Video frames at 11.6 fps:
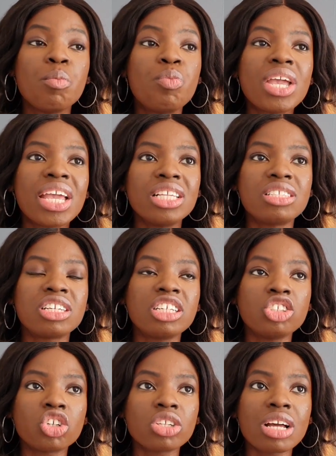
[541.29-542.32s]
Be
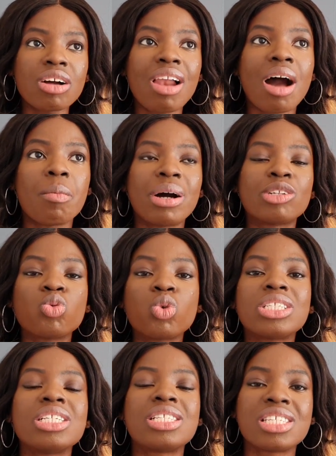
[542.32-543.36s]
intentional about
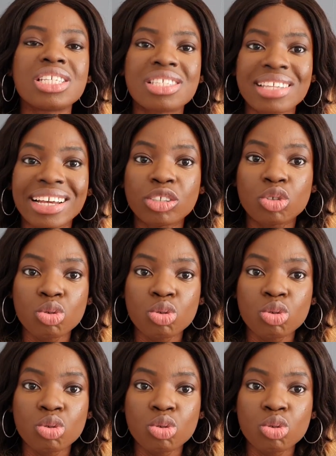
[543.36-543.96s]
what it is that you